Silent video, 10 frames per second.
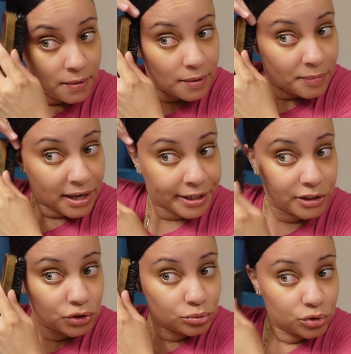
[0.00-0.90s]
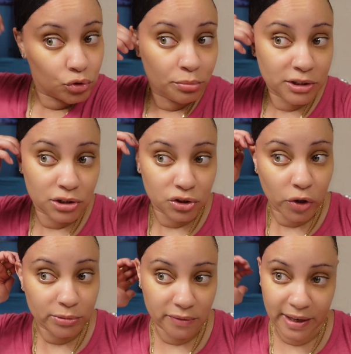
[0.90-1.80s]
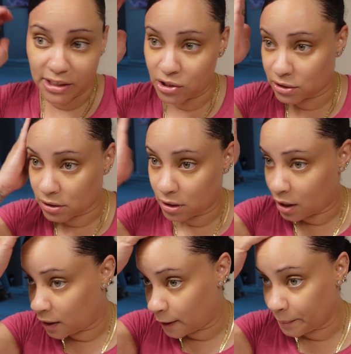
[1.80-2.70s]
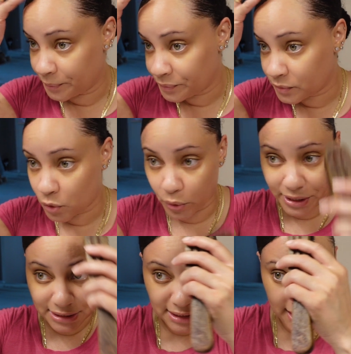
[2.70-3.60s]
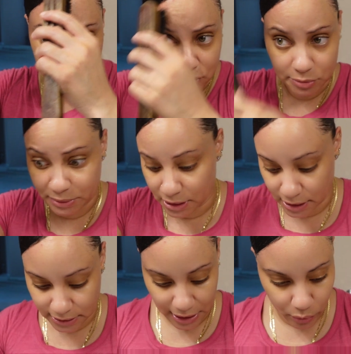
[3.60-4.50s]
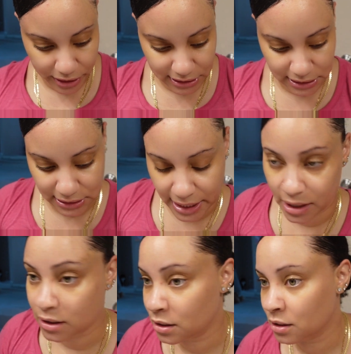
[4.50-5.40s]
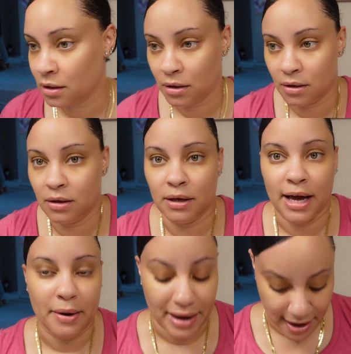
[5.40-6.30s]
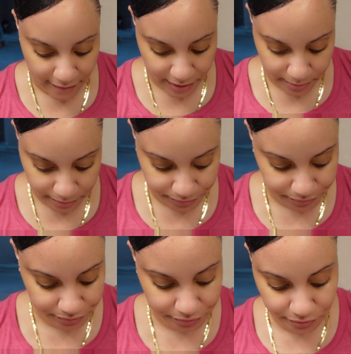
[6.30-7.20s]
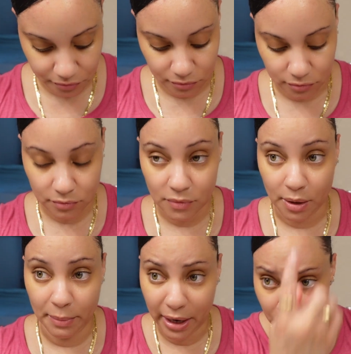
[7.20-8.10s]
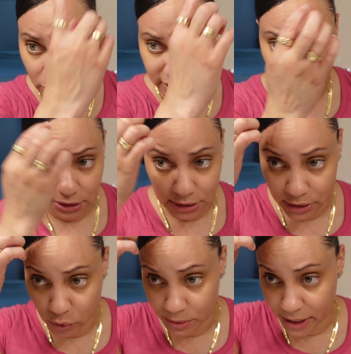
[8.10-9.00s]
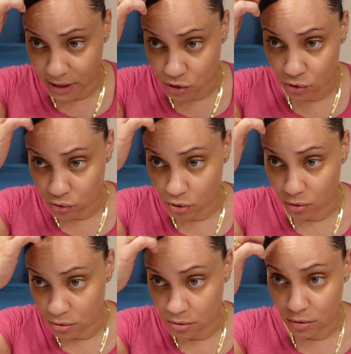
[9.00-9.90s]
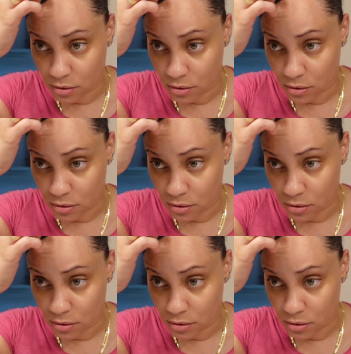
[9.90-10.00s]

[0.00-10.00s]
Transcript: I'm not gonna do too much in terms of edges on this side just because I want it to stay how I have it. But I will take a little bit of edge control